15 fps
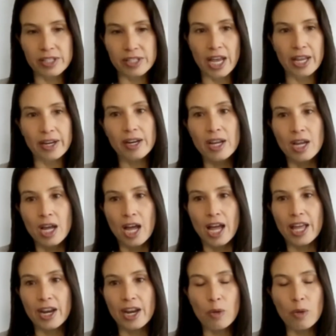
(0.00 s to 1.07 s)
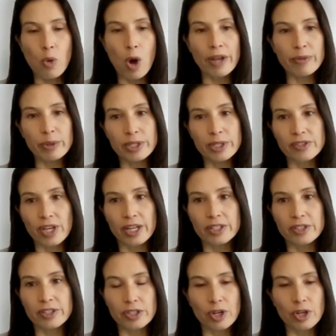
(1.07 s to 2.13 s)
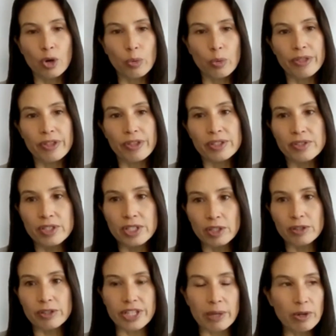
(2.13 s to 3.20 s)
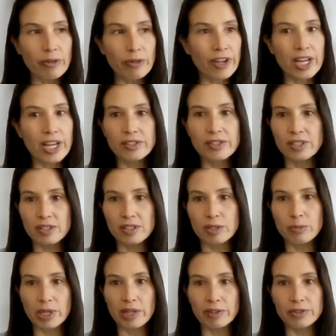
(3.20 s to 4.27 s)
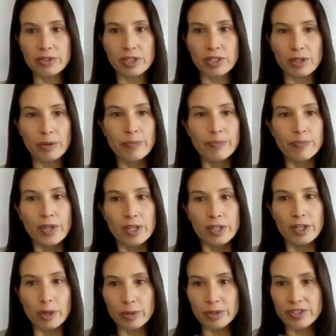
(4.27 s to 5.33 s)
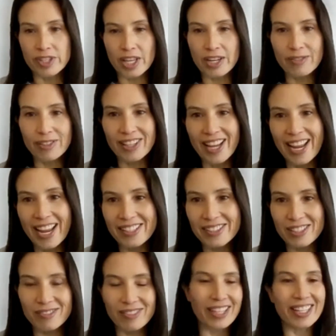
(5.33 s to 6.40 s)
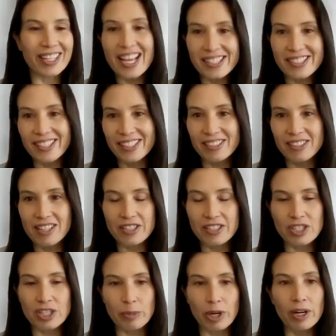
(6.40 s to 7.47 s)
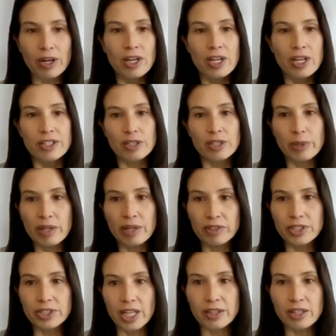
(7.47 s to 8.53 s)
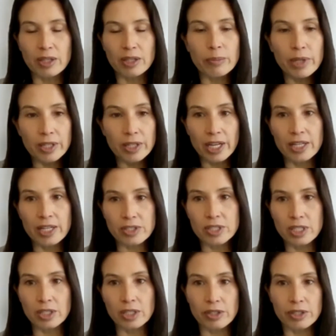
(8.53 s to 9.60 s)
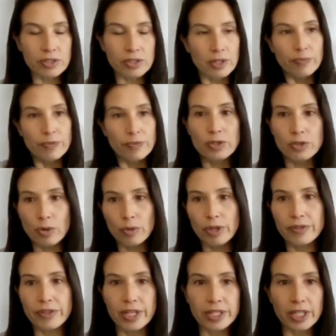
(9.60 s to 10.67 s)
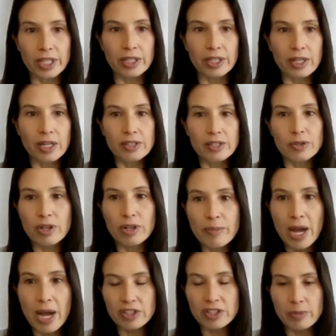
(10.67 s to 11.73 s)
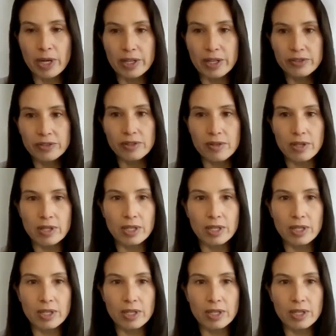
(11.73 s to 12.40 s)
the intent, and why we decided to go with this dealer demo phase, is to be able to, you know, instead of in the hands of like a single customer to be able to get them in the hands of dealers so that they can sort of maximize